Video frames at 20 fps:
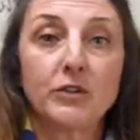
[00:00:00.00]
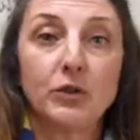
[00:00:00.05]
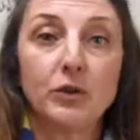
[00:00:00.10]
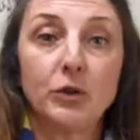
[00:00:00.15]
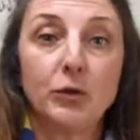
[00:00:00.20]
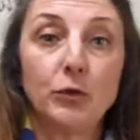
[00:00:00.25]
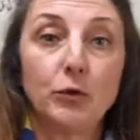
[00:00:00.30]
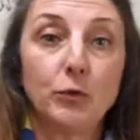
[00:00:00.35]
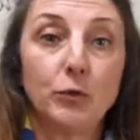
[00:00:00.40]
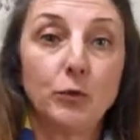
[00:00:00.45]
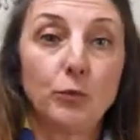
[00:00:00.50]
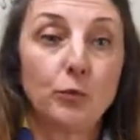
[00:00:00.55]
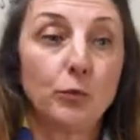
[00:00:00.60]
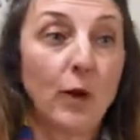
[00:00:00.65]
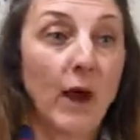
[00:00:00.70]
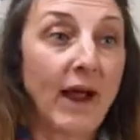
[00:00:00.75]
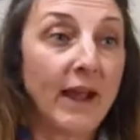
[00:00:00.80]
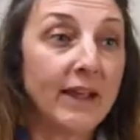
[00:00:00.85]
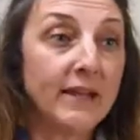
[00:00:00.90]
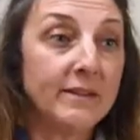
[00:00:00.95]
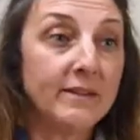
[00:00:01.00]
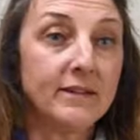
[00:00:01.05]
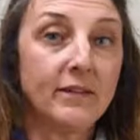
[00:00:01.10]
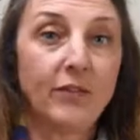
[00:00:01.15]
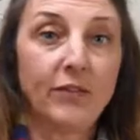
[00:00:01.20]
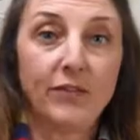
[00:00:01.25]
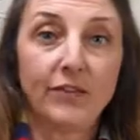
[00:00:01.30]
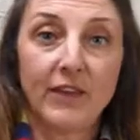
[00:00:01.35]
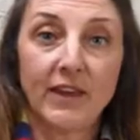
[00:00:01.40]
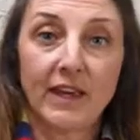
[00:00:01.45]
to write
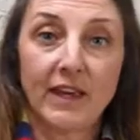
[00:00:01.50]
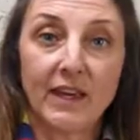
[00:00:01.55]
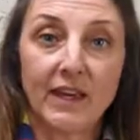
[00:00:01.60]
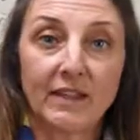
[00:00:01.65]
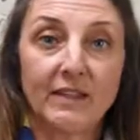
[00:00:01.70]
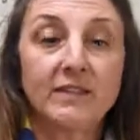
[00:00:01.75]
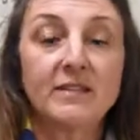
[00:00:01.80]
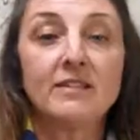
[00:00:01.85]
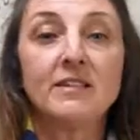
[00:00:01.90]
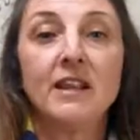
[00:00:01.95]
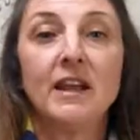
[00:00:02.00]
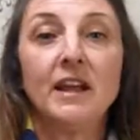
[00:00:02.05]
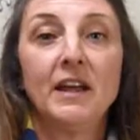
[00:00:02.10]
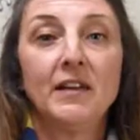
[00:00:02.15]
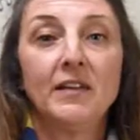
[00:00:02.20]
things